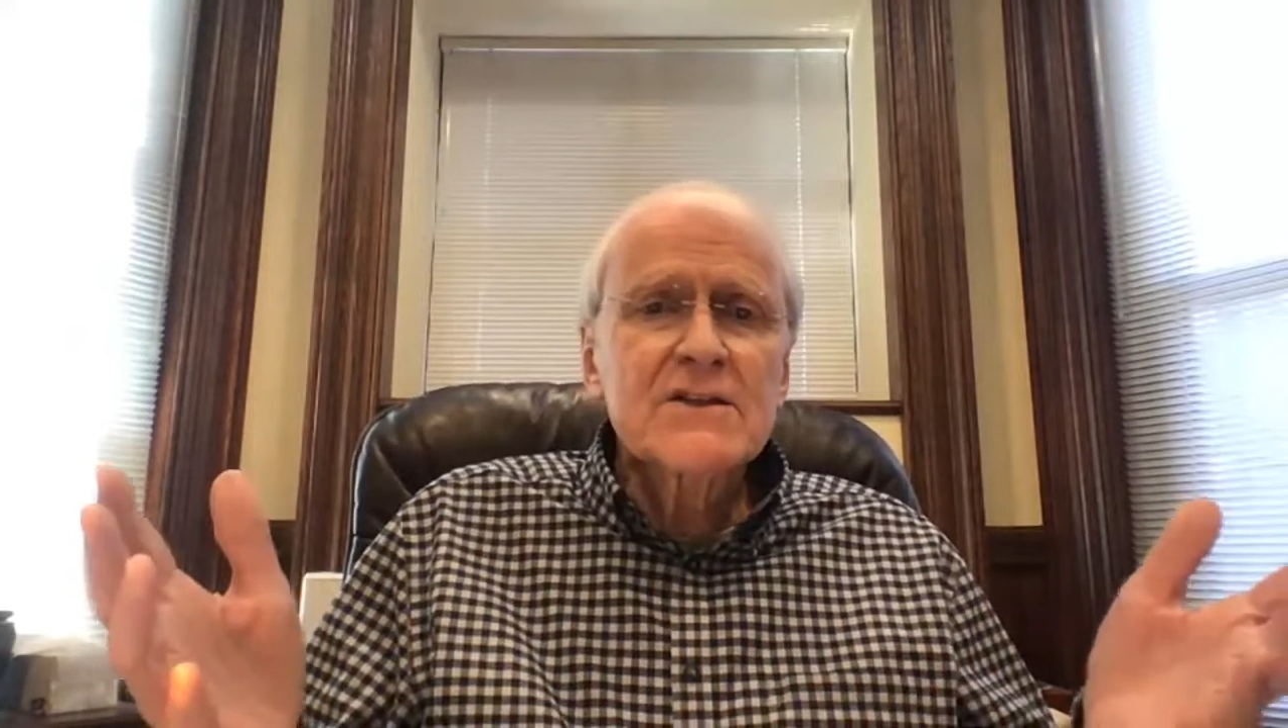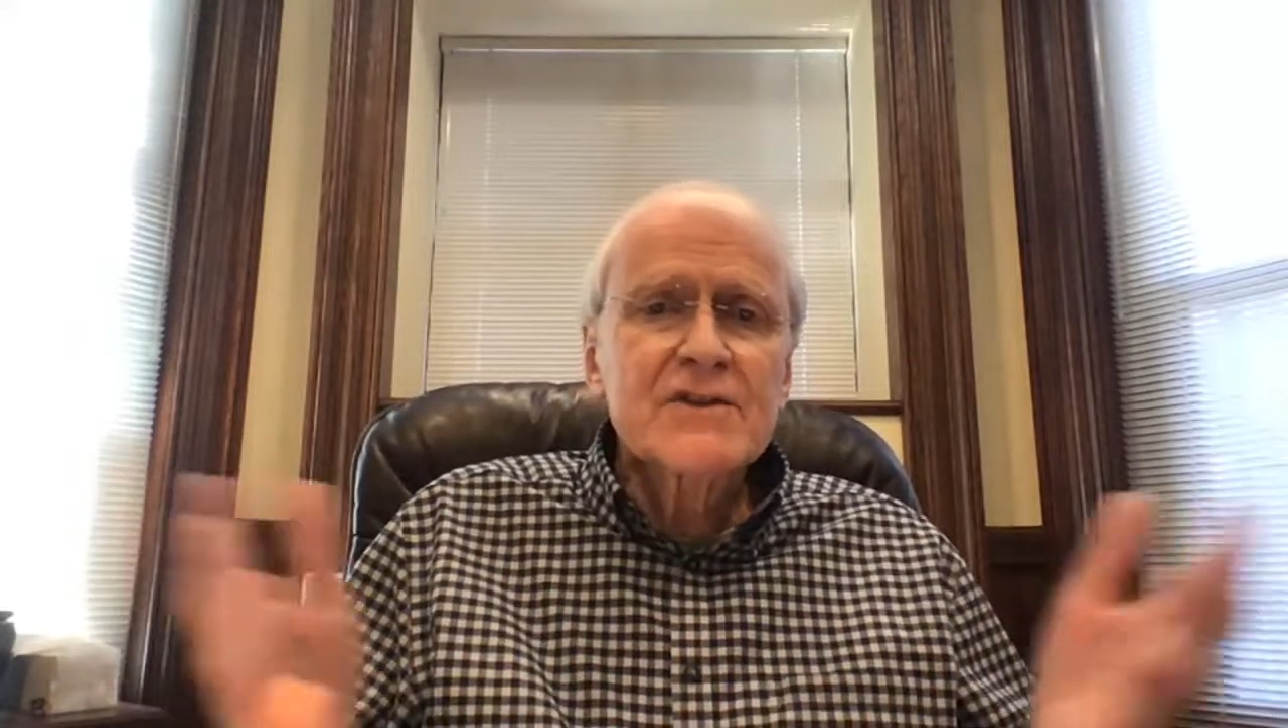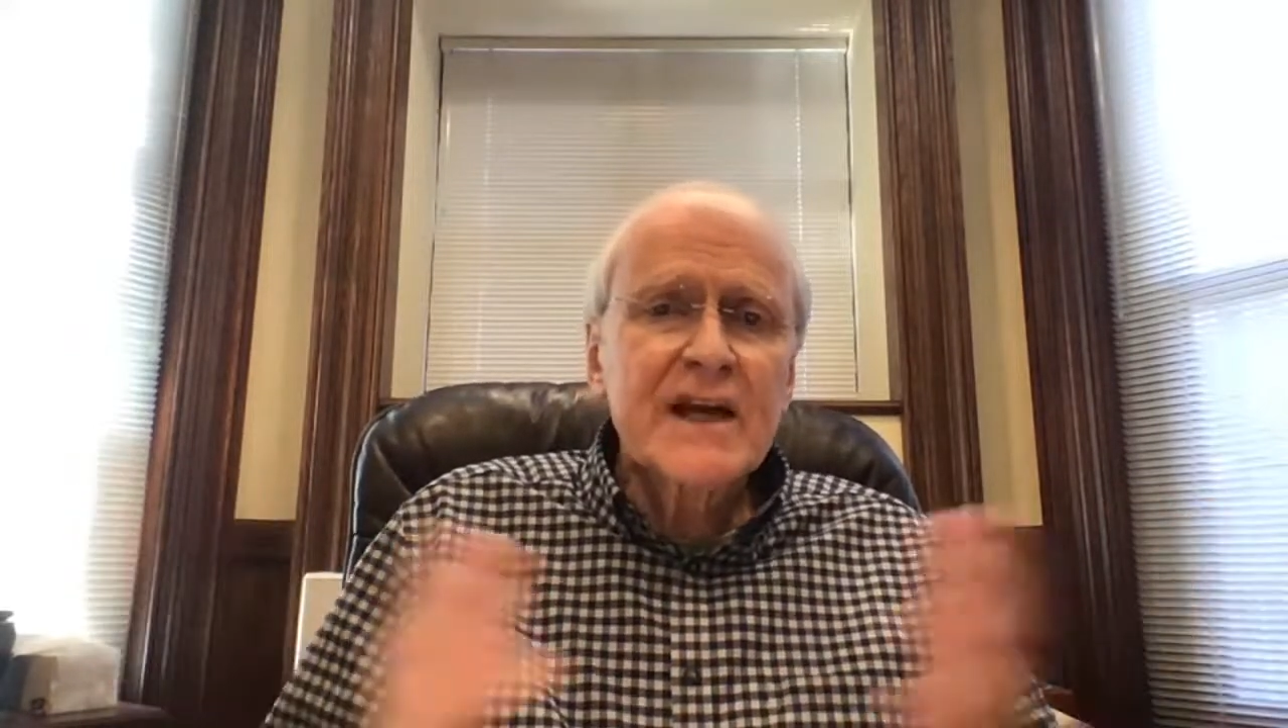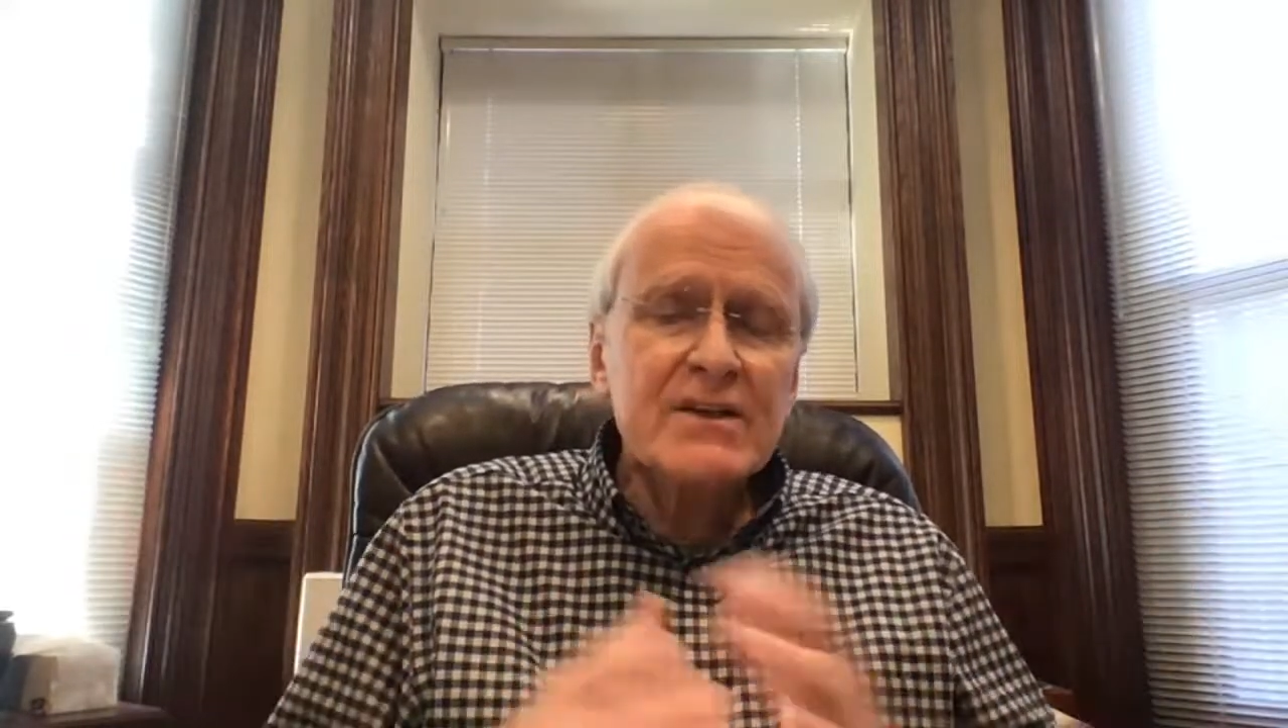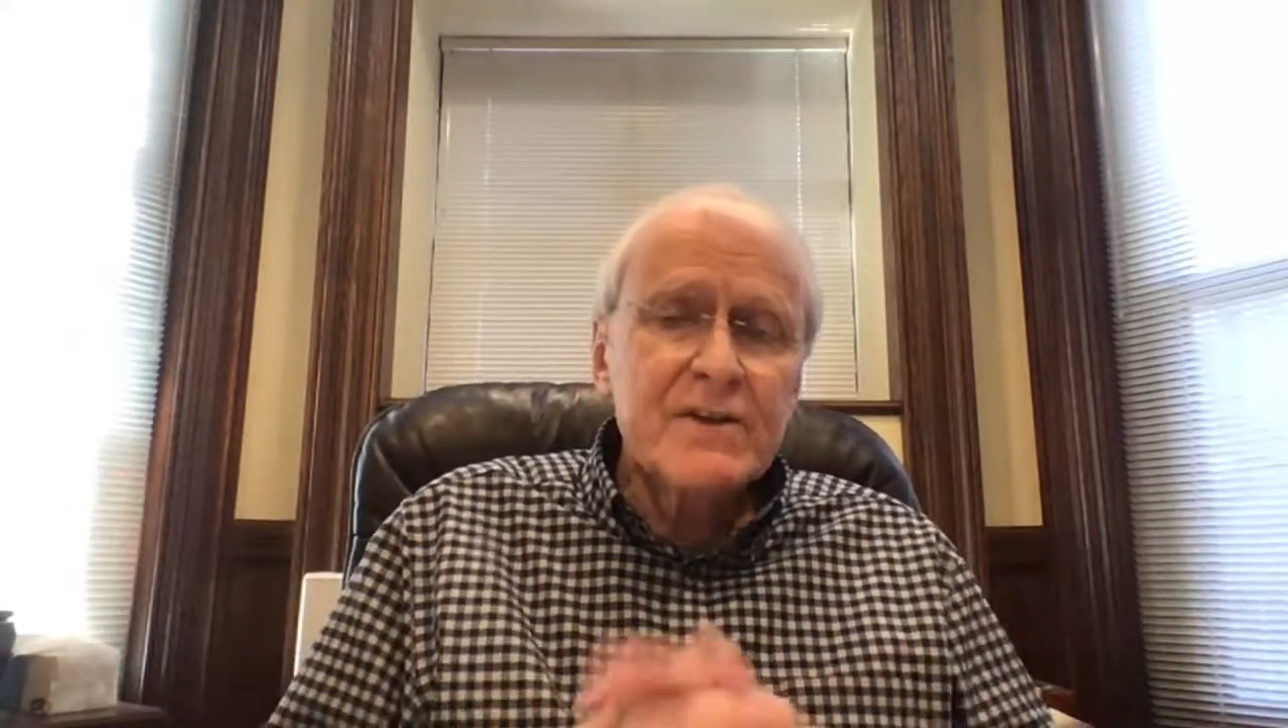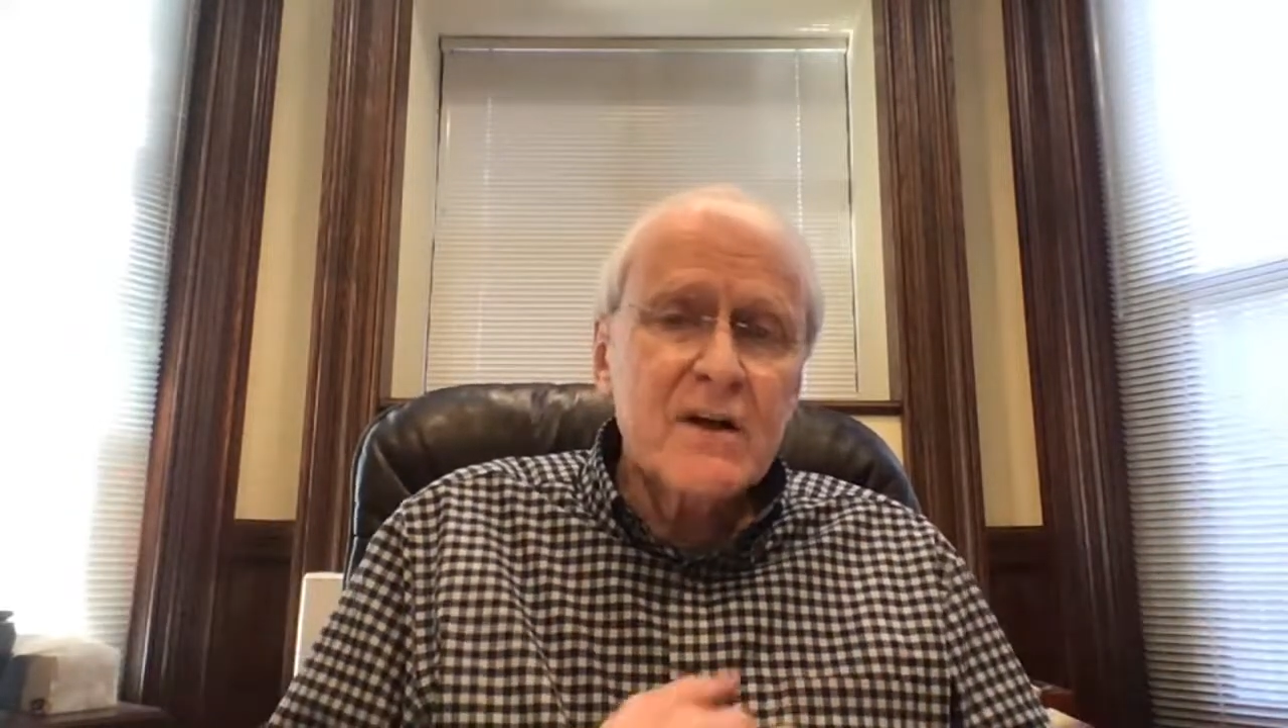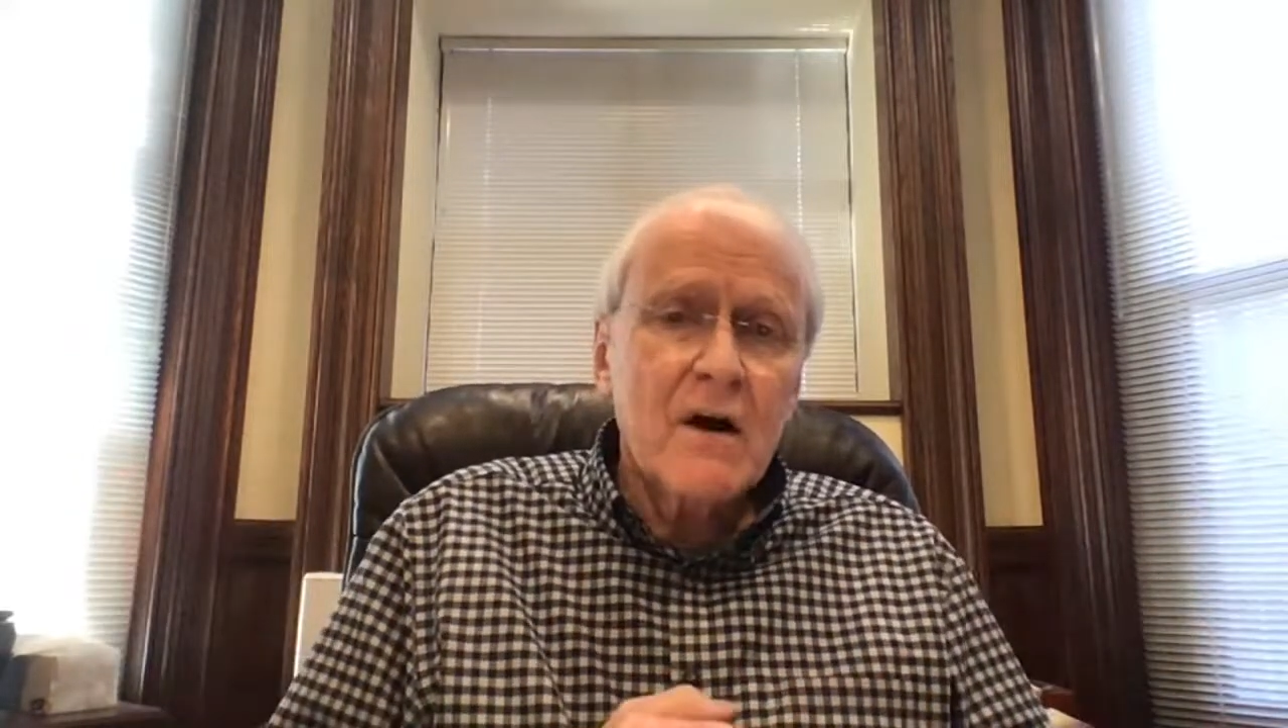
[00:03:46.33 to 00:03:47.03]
changing